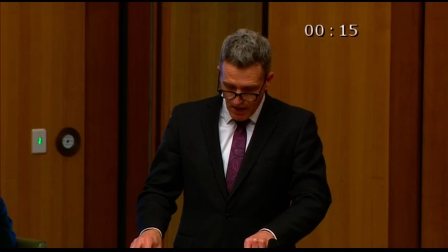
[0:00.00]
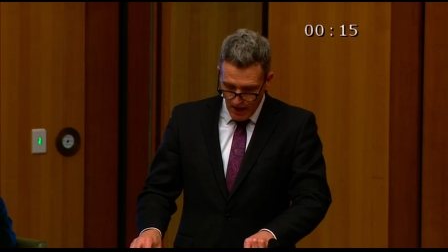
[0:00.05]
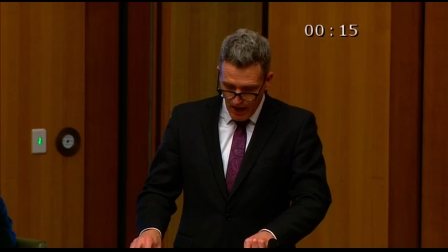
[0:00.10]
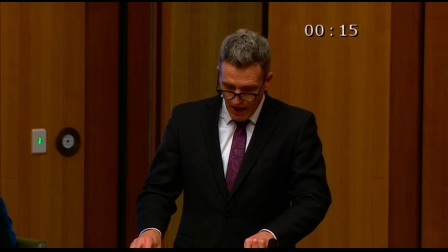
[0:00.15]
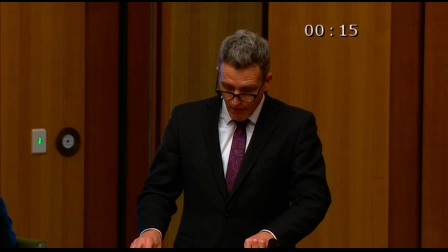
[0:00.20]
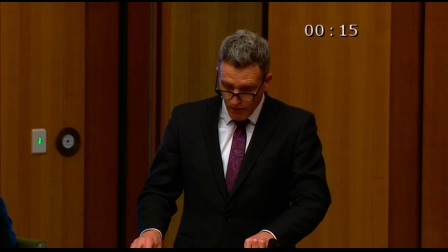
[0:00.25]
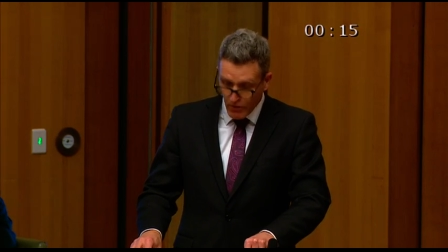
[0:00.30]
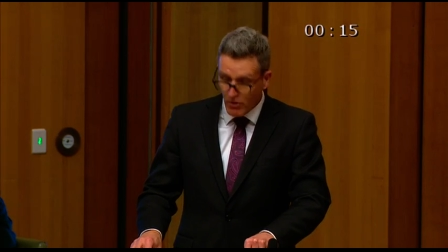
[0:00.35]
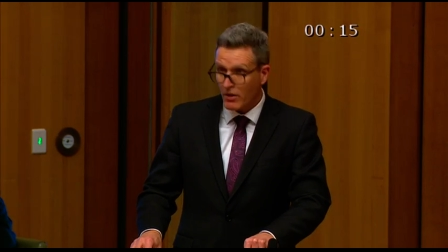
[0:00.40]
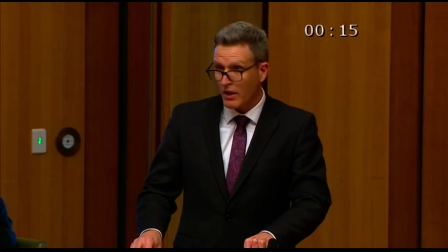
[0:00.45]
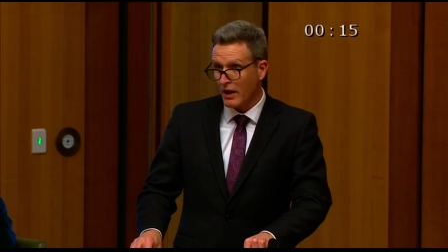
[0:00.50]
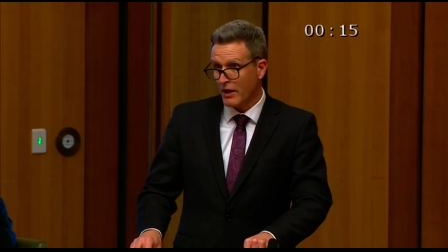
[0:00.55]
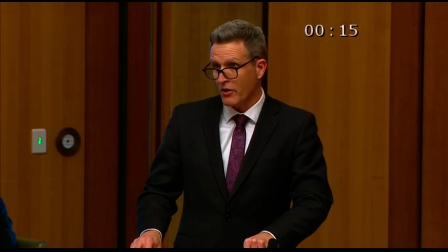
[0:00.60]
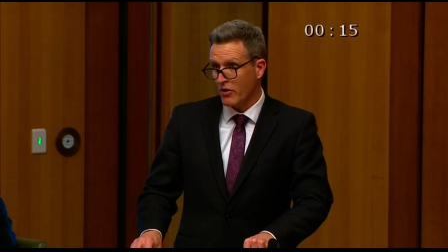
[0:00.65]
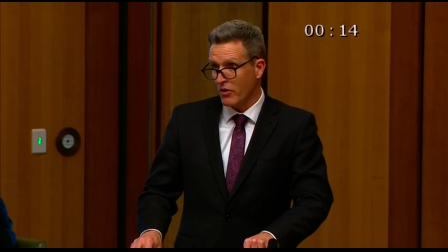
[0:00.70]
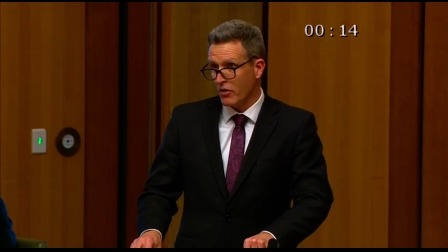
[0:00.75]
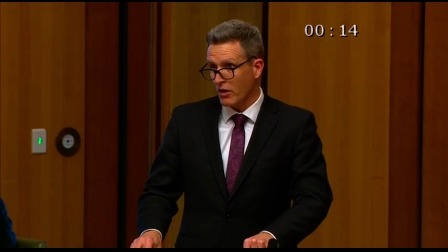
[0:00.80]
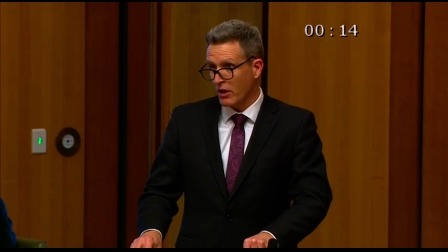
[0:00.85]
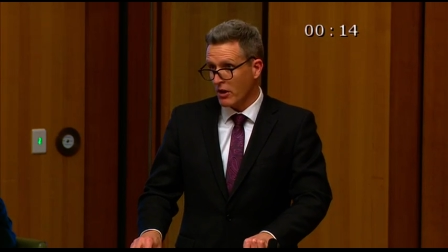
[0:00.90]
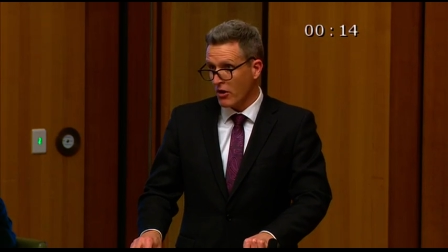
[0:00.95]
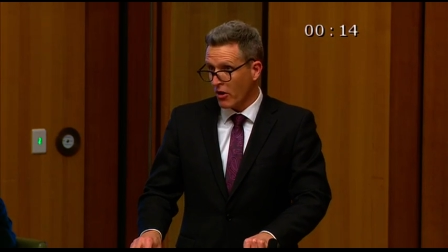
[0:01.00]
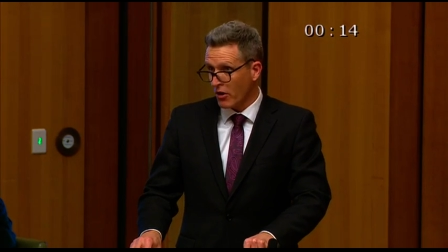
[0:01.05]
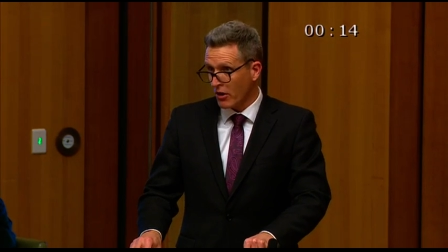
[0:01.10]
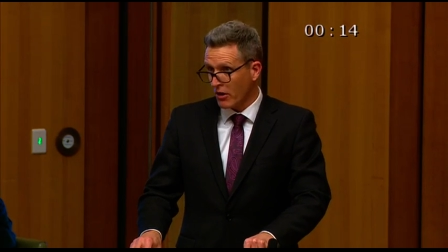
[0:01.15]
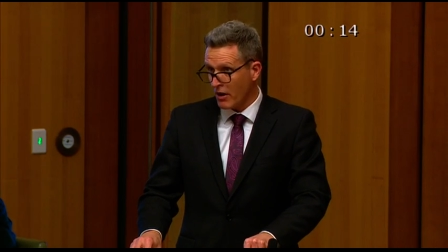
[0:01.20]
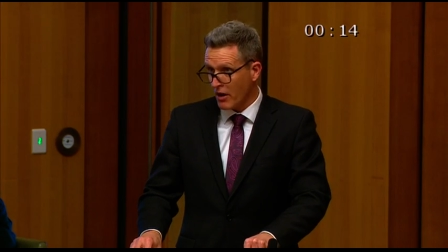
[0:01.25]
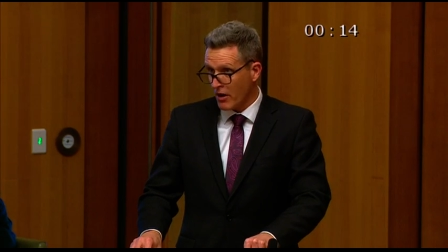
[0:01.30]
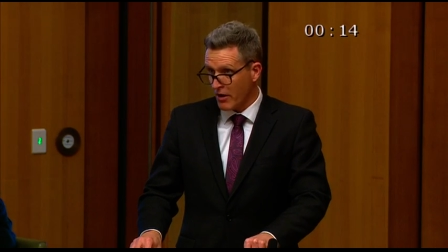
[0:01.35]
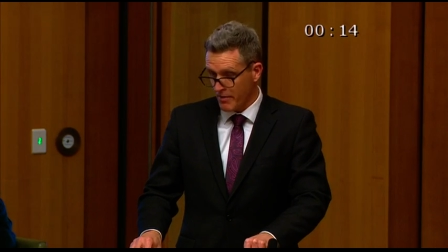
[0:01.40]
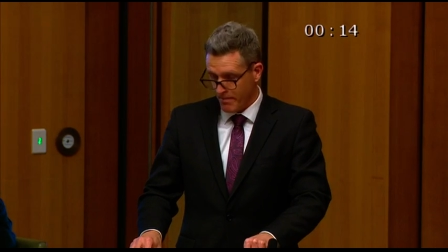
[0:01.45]
Avril and Earl are not
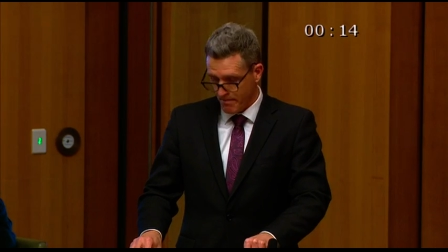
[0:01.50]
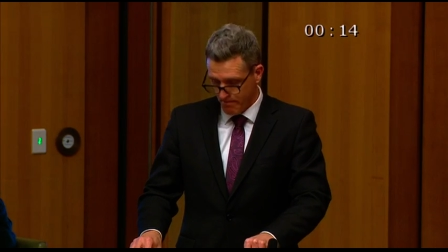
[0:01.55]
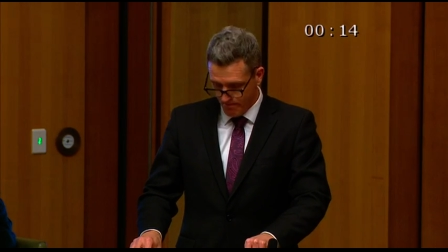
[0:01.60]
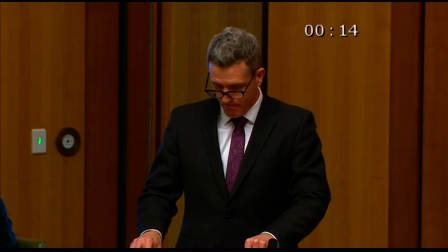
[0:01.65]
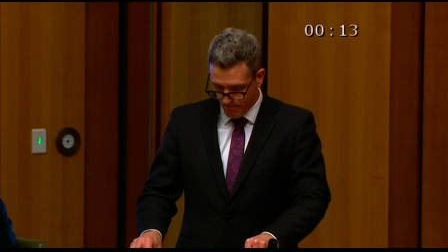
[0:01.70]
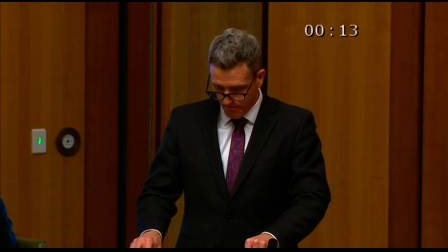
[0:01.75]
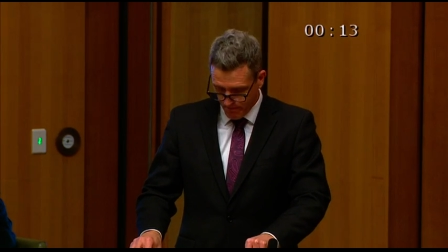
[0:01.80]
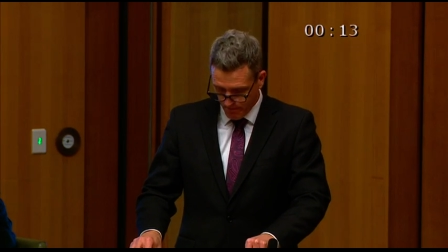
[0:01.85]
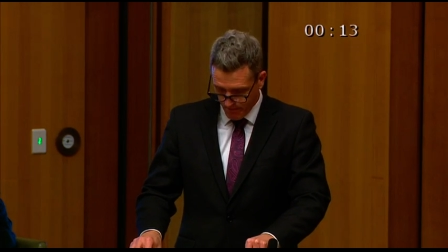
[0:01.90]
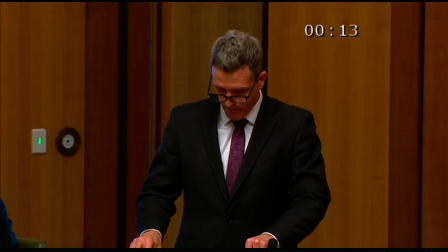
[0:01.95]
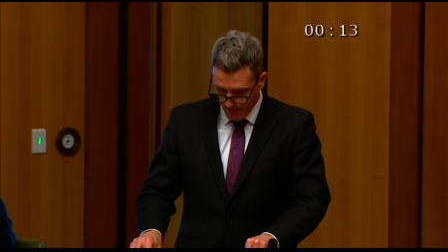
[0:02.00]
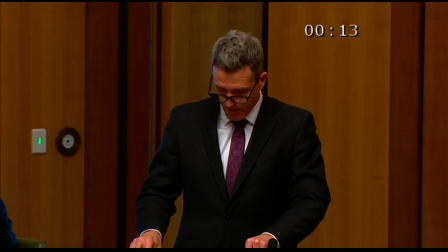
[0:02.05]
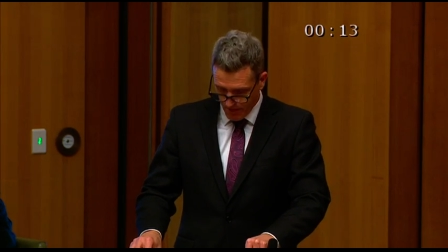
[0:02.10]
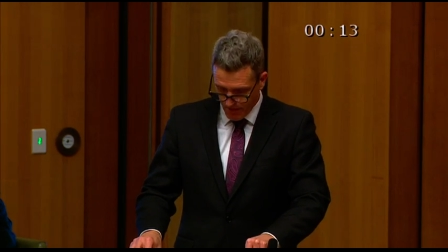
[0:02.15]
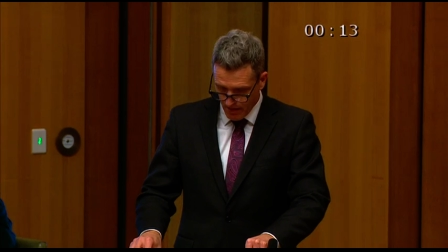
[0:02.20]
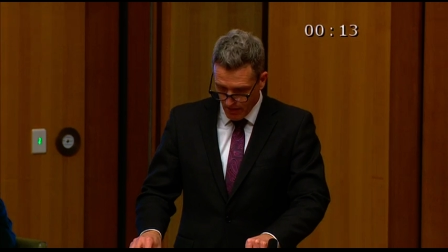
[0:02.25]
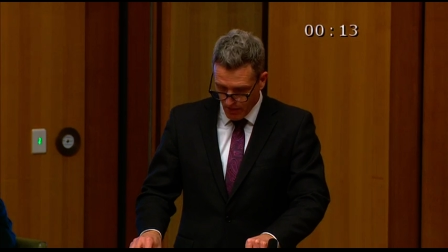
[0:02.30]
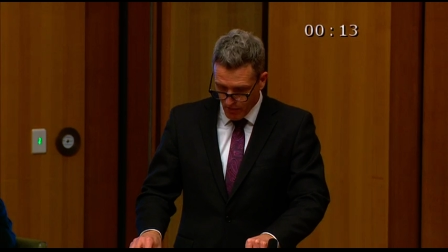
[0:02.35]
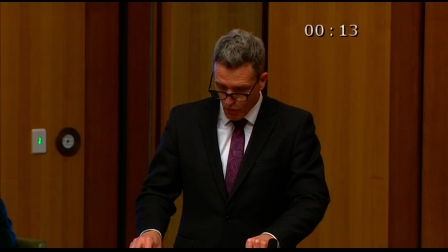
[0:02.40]
alone. There